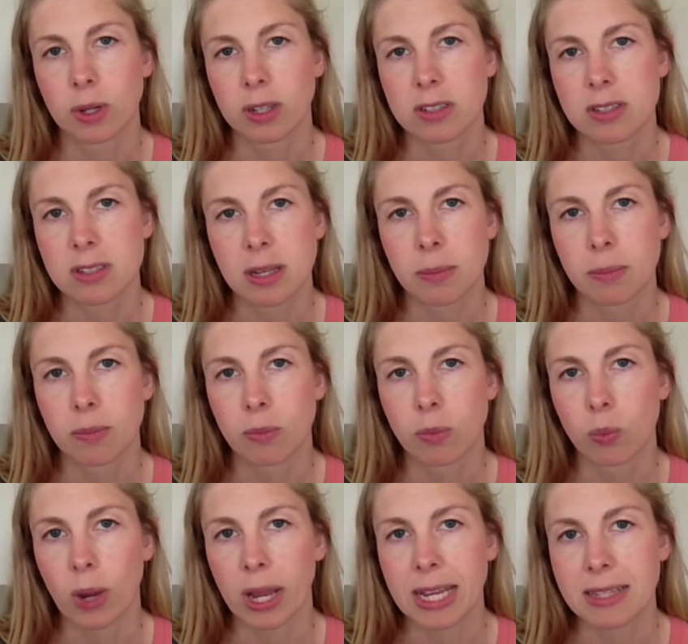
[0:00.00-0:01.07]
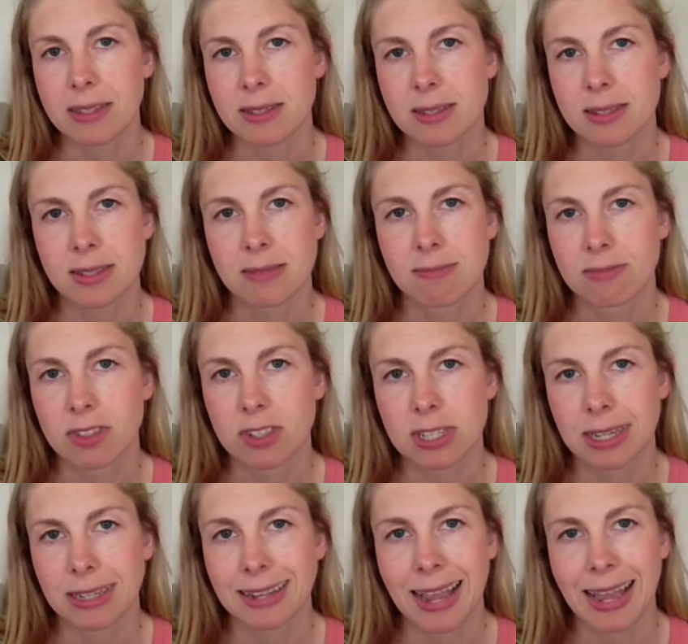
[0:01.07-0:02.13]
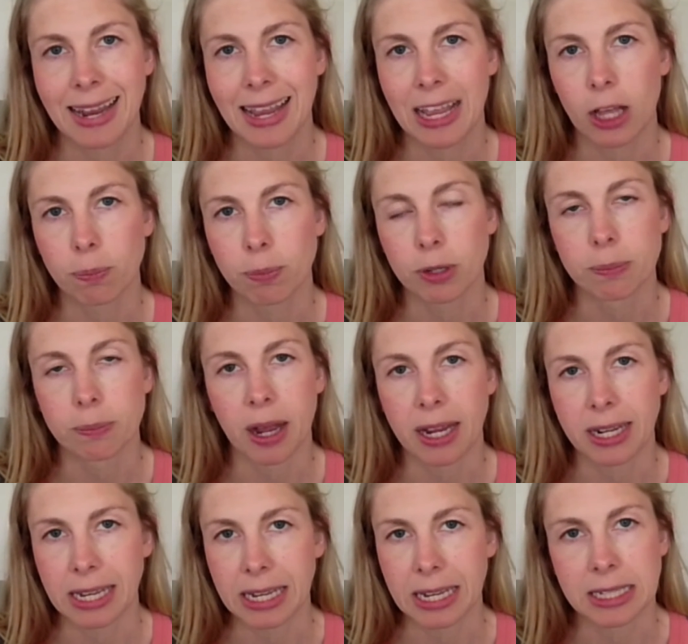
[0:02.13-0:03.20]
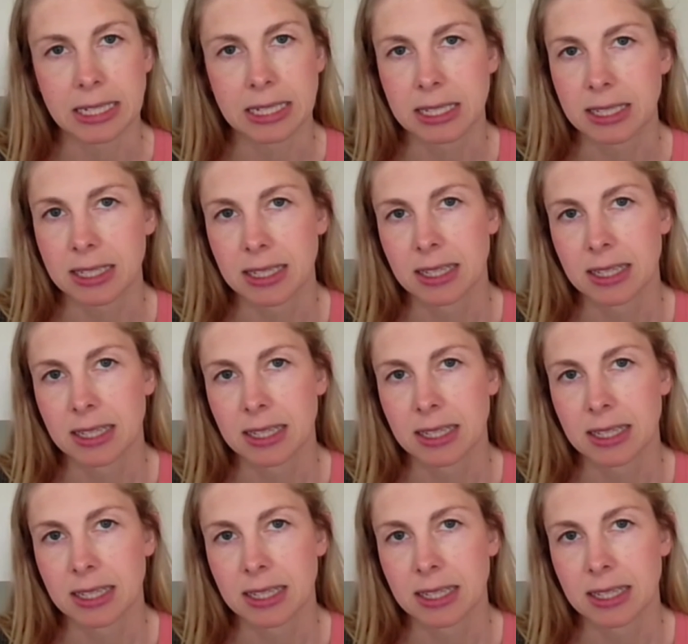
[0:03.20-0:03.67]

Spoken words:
What are some ways to kind of help your body?